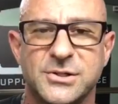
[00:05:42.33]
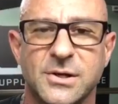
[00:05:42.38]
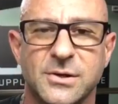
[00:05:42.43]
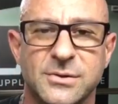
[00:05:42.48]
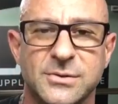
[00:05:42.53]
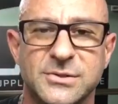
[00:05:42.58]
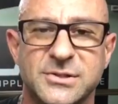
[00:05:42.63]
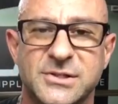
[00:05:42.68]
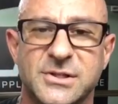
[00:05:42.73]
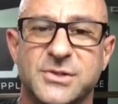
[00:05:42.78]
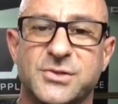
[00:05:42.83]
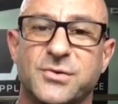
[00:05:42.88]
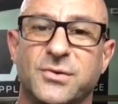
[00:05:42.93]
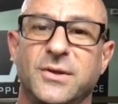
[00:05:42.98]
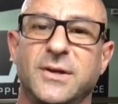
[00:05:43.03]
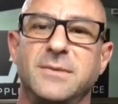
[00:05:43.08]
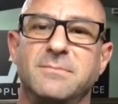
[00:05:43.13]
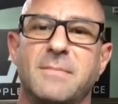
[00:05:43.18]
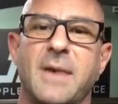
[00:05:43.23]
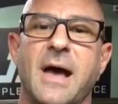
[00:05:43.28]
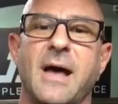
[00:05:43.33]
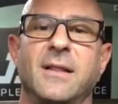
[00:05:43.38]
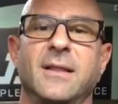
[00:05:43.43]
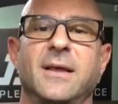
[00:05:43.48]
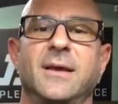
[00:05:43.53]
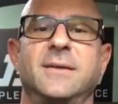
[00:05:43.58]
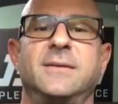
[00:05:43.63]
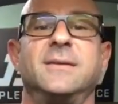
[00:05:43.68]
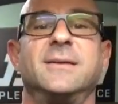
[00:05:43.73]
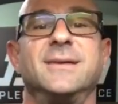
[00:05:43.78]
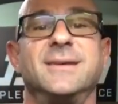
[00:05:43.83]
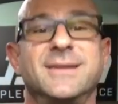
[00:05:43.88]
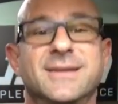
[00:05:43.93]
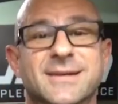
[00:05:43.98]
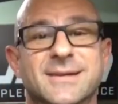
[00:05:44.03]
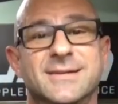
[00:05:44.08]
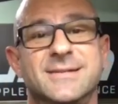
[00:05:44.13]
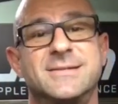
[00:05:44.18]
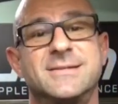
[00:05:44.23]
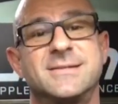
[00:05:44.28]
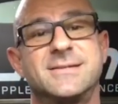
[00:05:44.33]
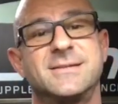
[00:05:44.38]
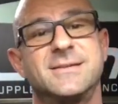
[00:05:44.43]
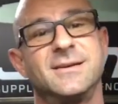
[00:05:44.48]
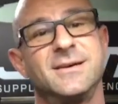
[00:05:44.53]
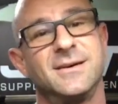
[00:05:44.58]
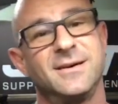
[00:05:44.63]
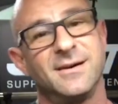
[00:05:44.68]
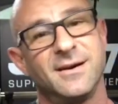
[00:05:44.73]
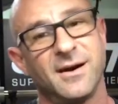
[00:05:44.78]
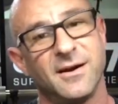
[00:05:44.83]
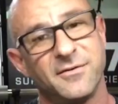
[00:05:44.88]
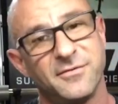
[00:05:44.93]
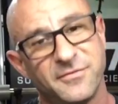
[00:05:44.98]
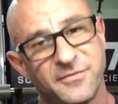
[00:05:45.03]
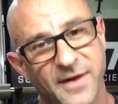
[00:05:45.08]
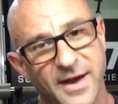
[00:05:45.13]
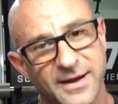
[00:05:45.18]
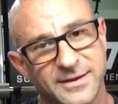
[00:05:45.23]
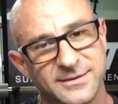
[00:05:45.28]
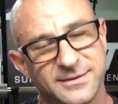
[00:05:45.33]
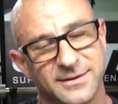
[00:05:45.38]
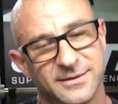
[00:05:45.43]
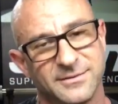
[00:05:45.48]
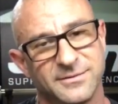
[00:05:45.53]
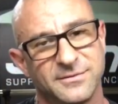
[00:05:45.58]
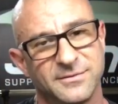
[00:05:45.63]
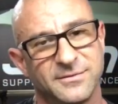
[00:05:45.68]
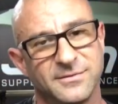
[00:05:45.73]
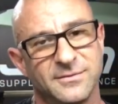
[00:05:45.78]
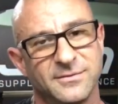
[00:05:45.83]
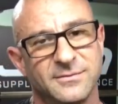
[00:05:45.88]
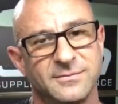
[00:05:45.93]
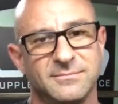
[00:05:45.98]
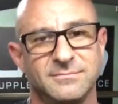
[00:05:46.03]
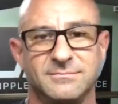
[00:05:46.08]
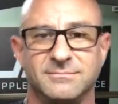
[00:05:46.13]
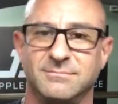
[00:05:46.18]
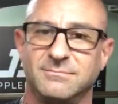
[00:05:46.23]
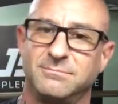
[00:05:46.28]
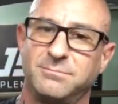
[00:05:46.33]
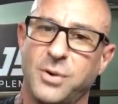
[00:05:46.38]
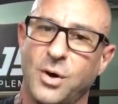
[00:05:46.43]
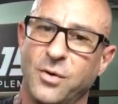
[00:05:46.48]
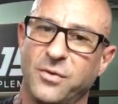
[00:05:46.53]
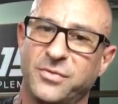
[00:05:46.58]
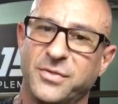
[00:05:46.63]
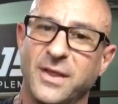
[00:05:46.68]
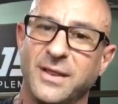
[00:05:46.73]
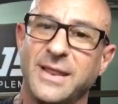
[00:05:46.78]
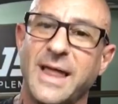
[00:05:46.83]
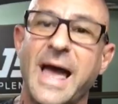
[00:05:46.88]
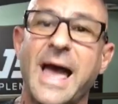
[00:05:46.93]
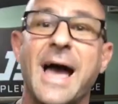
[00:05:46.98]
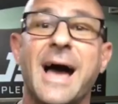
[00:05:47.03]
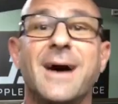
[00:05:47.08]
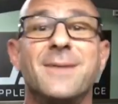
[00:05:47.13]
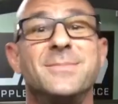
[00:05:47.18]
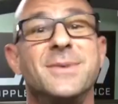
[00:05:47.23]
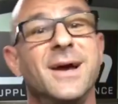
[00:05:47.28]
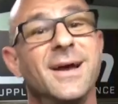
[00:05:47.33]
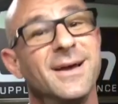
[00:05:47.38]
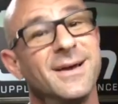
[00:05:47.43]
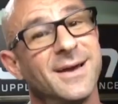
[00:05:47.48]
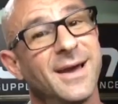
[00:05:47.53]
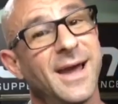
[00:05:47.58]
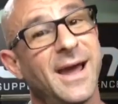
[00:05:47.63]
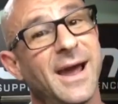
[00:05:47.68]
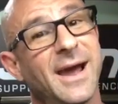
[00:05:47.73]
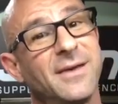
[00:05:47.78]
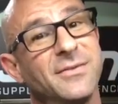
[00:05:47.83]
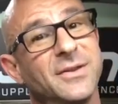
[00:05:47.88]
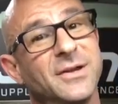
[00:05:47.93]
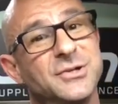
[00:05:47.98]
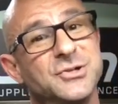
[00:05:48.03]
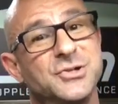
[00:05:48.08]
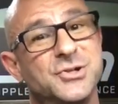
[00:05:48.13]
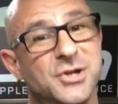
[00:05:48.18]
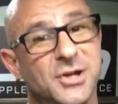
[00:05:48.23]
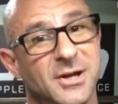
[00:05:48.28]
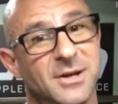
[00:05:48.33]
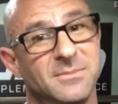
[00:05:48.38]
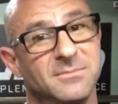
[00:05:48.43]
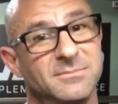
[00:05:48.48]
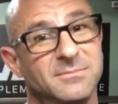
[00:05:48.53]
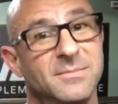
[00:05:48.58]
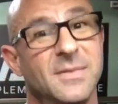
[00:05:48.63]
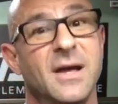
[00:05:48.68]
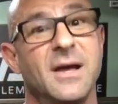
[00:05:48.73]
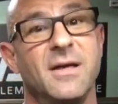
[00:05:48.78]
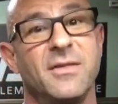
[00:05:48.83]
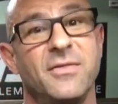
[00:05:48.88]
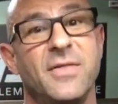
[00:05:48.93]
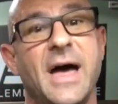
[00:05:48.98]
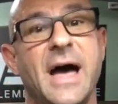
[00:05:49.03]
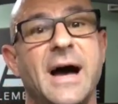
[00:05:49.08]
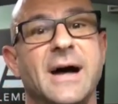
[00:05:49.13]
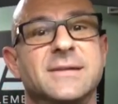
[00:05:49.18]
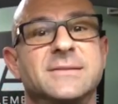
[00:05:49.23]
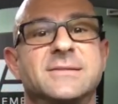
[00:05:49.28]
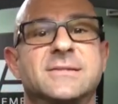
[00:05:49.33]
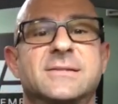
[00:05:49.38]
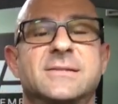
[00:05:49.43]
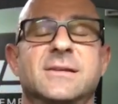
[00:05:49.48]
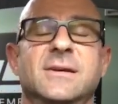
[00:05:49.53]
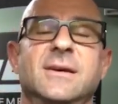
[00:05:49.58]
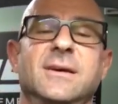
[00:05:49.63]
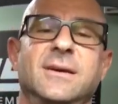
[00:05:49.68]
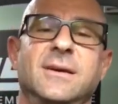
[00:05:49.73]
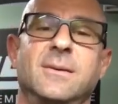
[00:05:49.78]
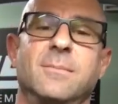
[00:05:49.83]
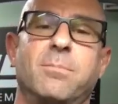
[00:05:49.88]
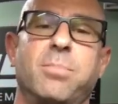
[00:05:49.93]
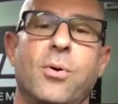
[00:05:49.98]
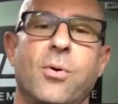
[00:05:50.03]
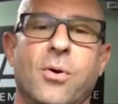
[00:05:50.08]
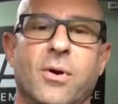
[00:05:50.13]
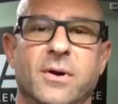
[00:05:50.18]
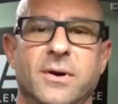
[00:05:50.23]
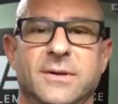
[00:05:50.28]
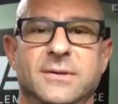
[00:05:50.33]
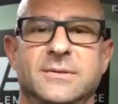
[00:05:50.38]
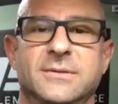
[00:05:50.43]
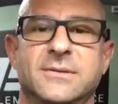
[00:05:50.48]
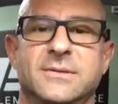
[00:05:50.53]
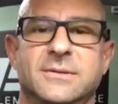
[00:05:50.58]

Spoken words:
shows citrulline malate is effective, both the lab and the gym. That's important.